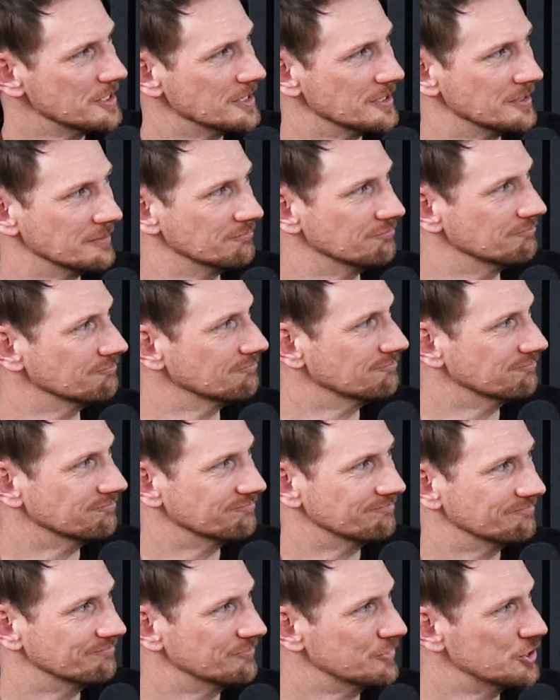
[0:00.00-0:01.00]
and
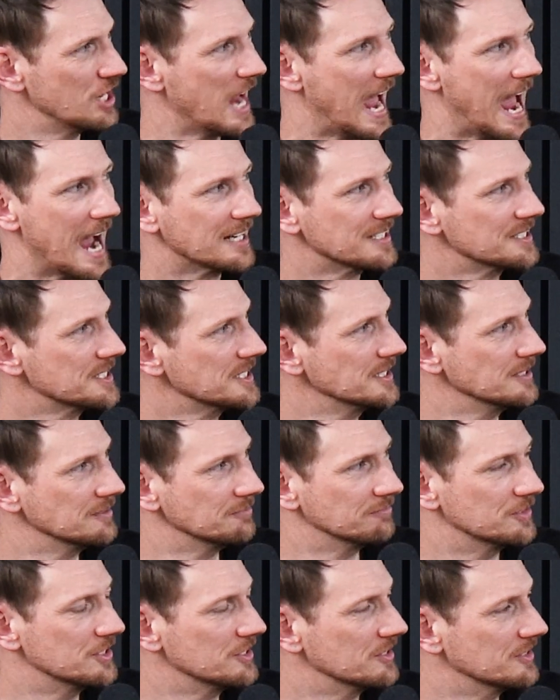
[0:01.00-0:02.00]
shacks
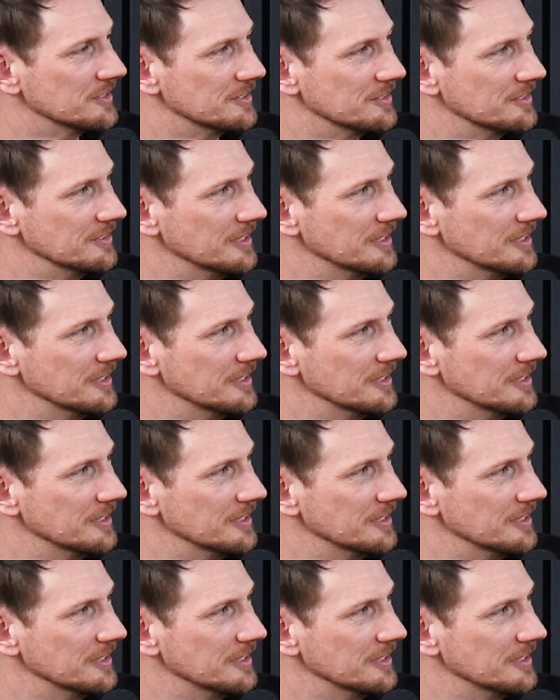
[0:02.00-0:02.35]
and just,